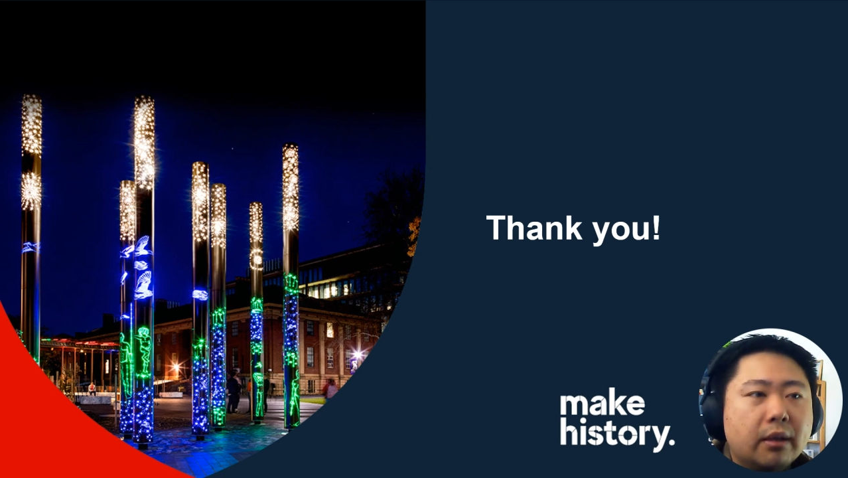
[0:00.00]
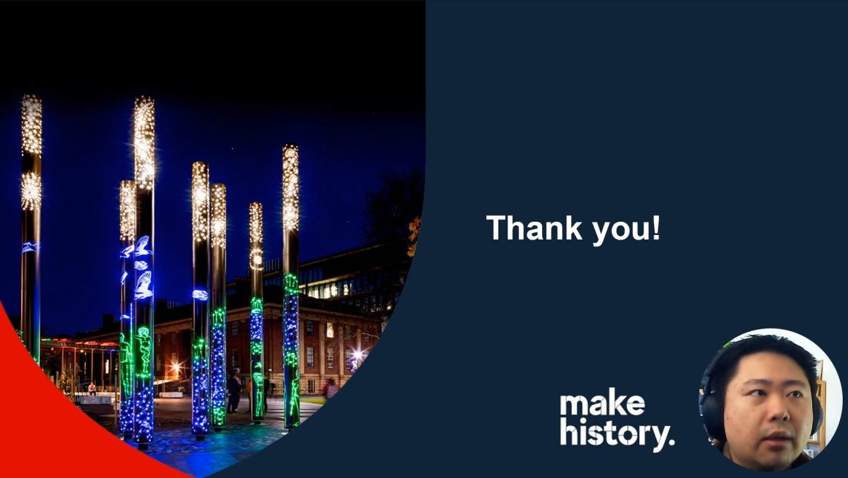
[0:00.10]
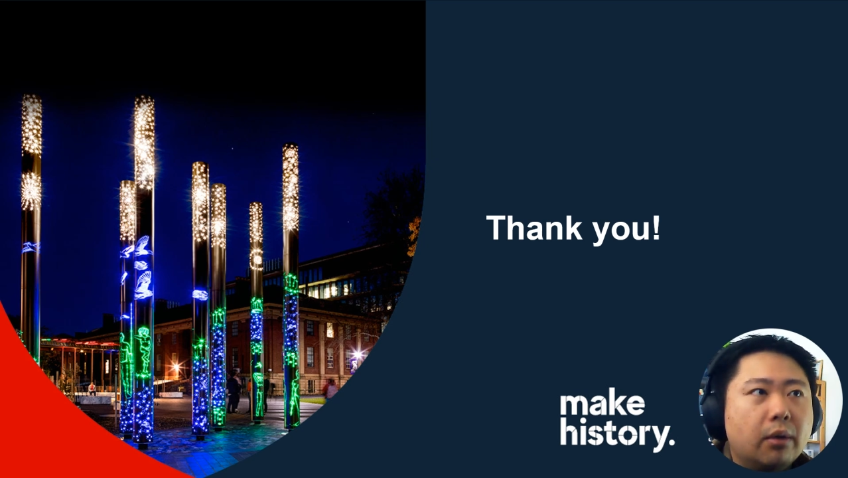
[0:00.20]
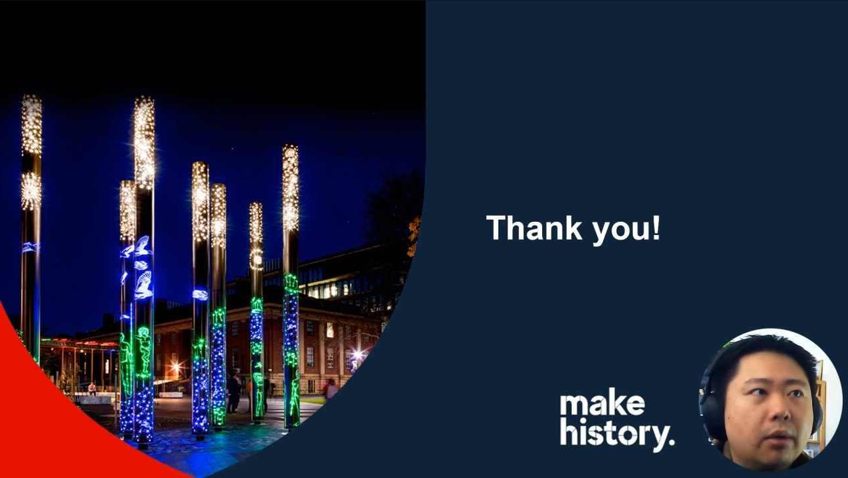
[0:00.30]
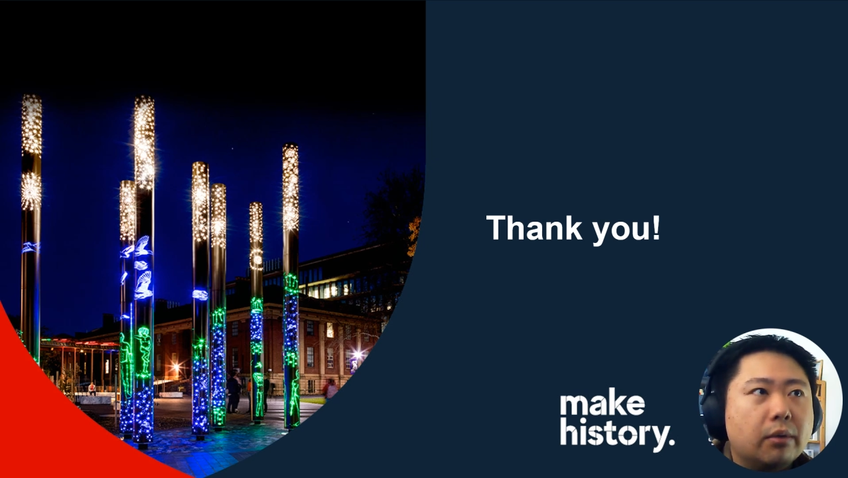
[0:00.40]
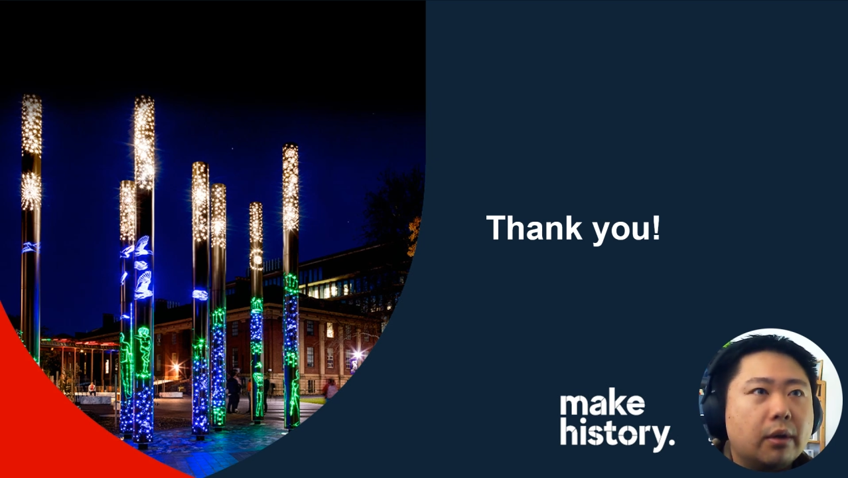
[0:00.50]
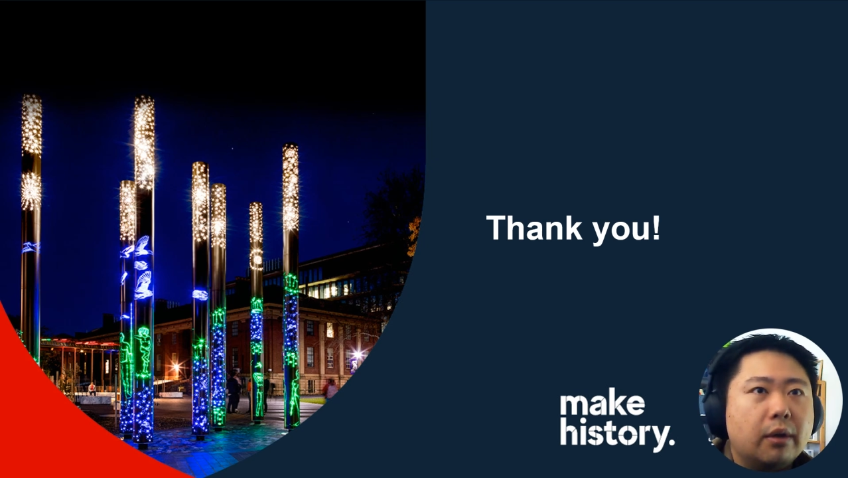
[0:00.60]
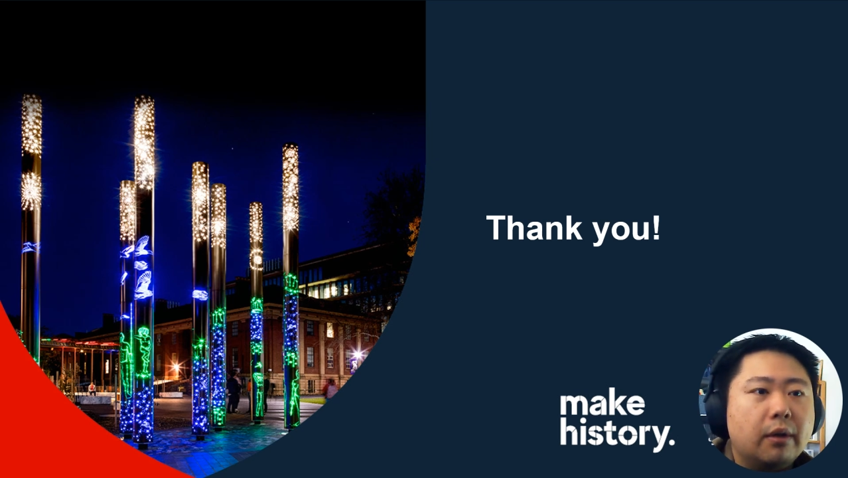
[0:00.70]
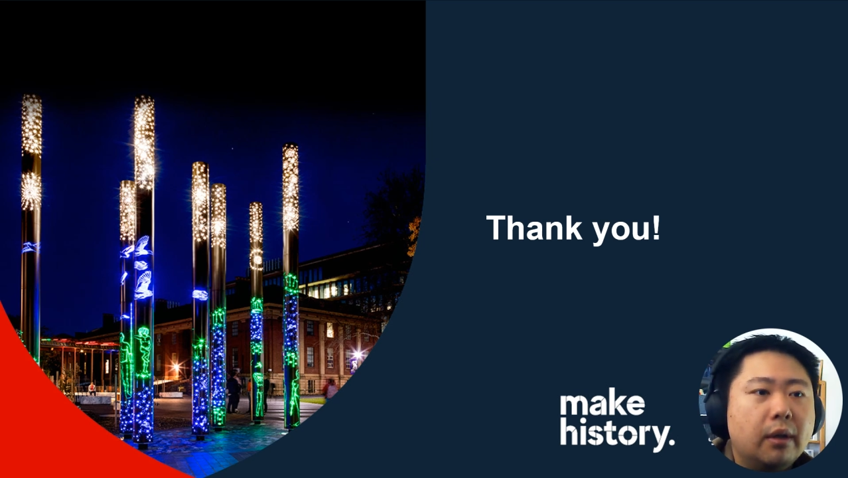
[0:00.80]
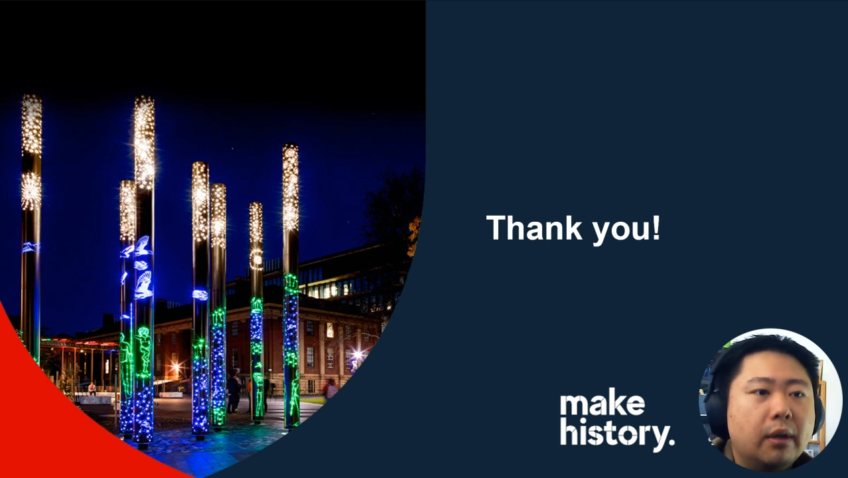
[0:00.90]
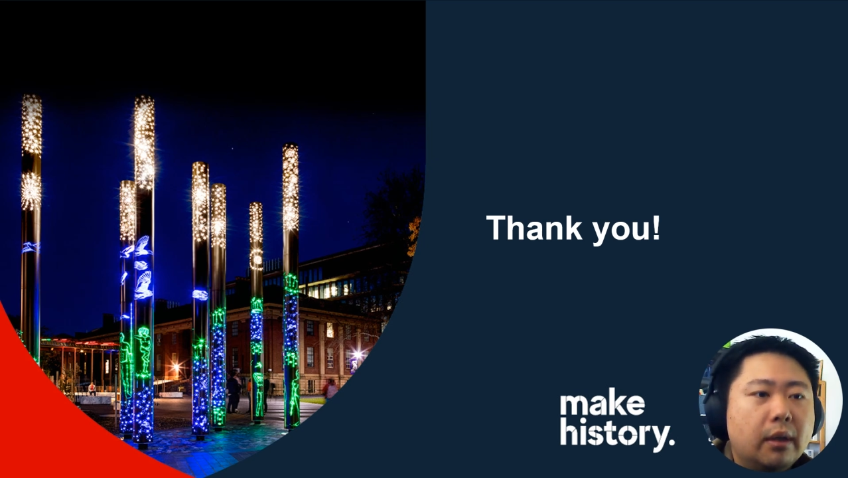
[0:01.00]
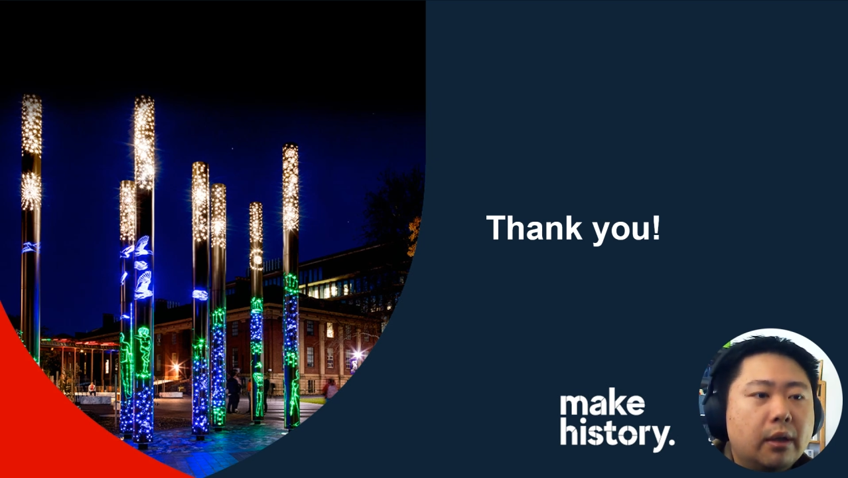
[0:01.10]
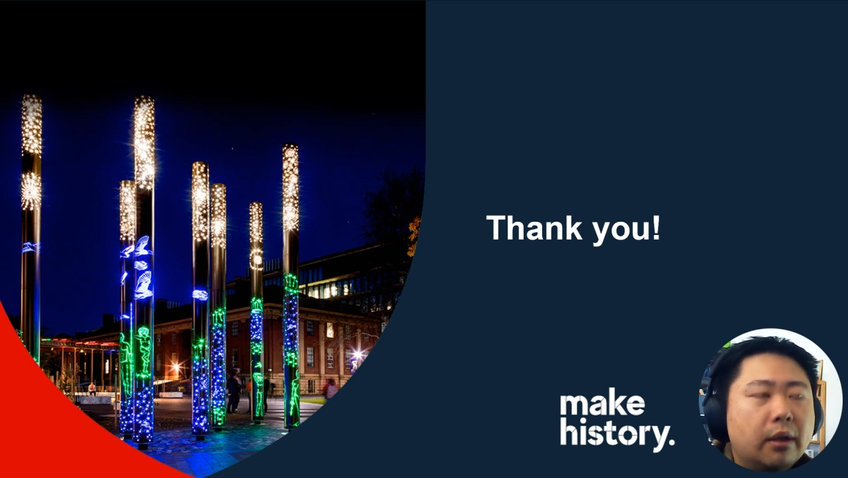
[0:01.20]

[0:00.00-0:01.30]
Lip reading: on the